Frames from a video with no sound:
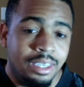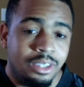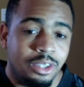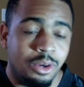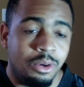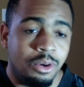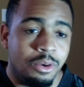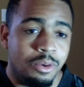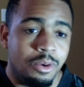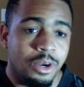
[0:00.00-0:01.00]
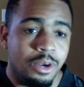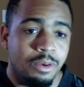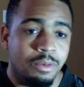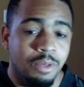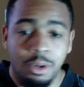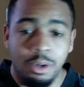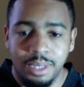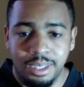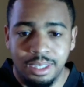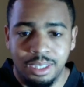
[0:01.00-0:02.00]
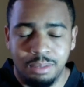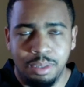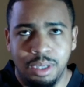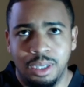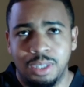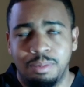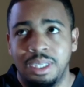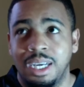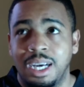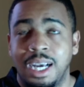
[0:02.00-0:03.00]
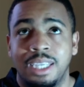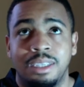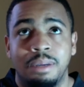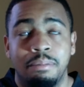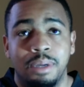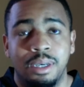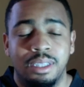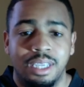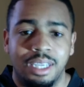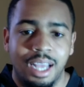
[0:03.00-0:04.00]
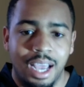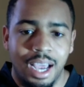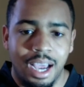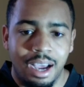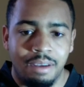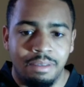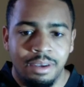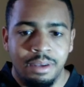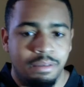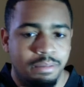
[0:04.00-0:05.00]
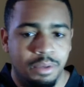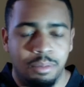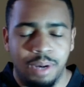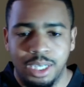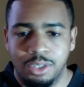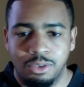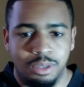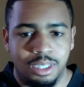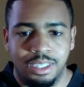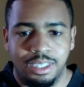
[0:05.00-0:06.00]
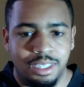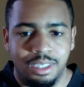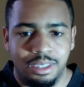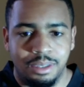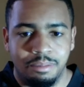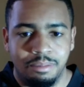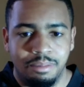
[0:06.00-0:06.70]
So knowing this, Bell has spent the last month and a half, nobody's really seen him.